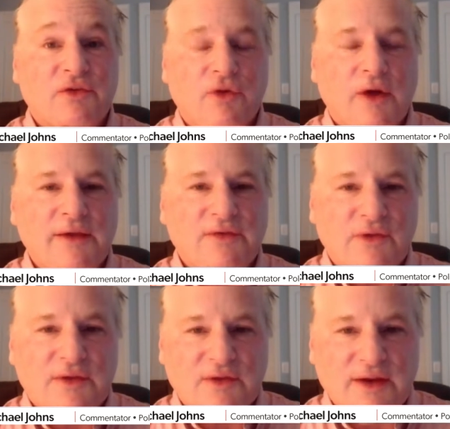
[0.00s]
these
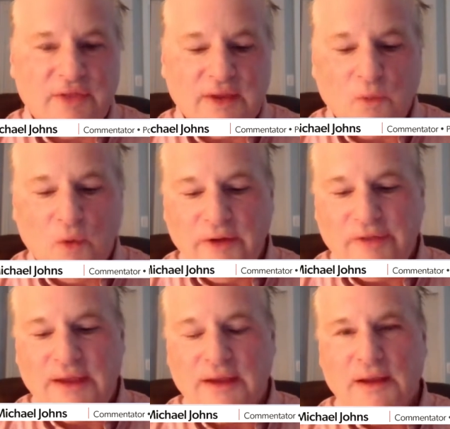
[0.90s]
crises. And I think one of
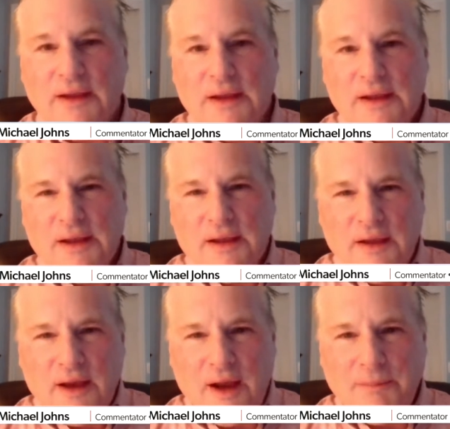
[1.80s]
the
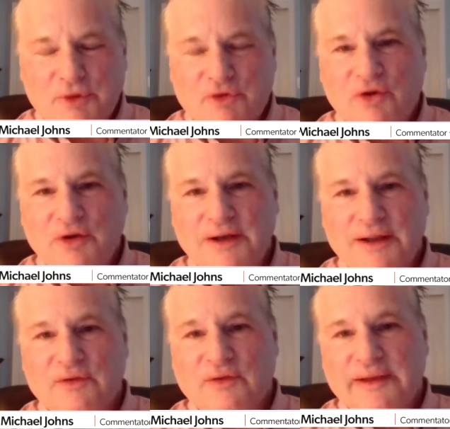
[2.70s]

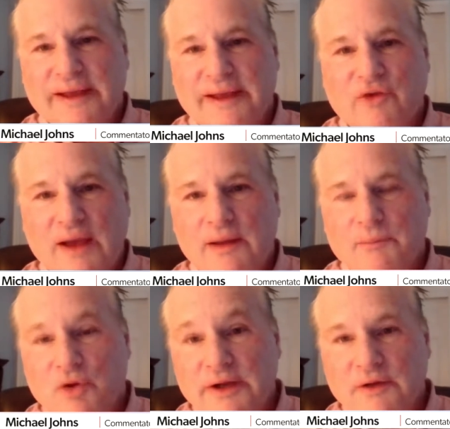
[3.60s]
opportunities and yet cha
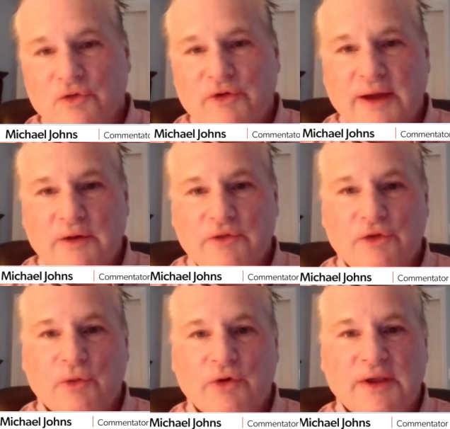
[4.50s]
political
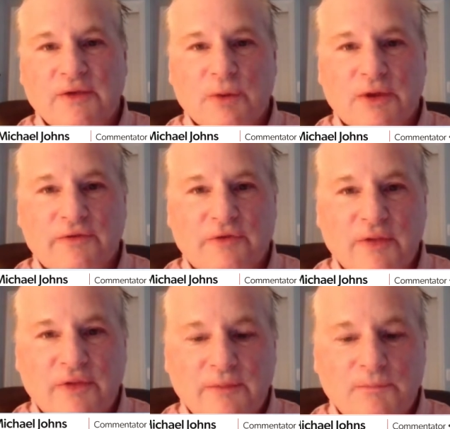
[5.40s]
challenges really as we
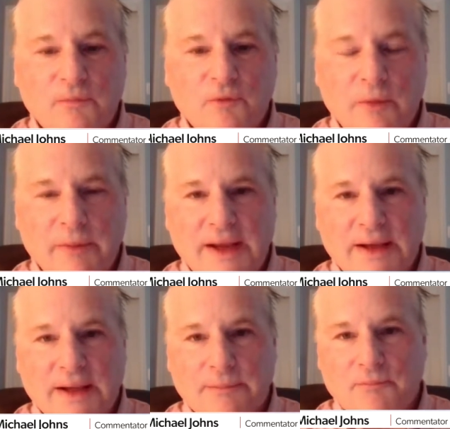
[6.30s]
confront the
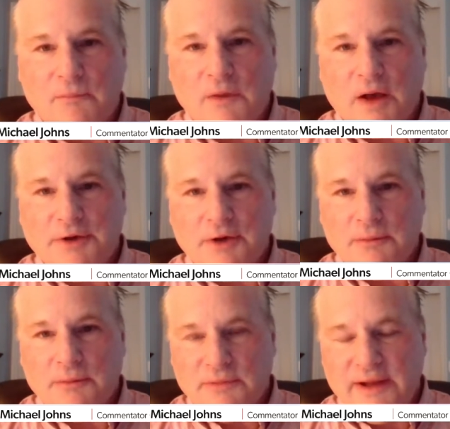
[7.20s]
remaining one
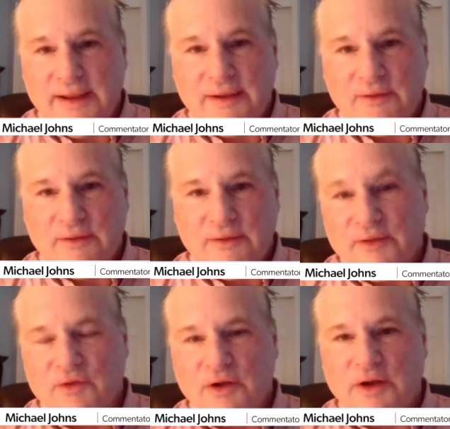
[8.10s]
hundred days,
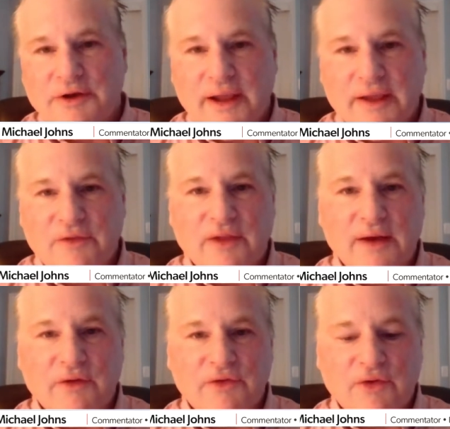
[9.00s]
less than one hundred days
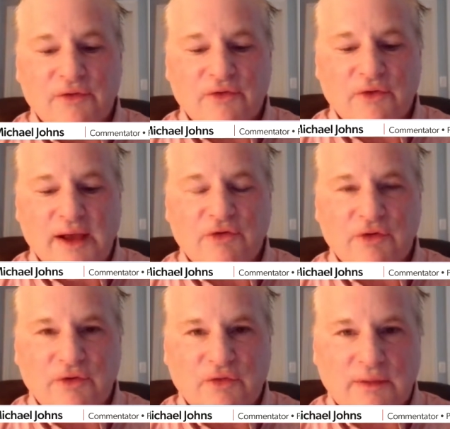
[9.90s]
now until this
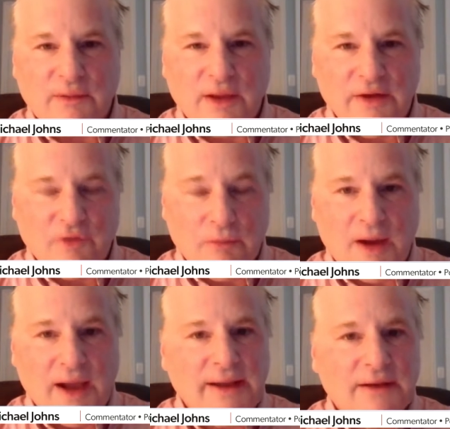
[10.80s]
election, is to kind of
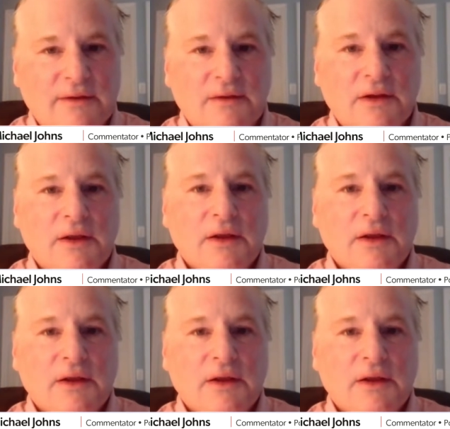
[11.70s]
remind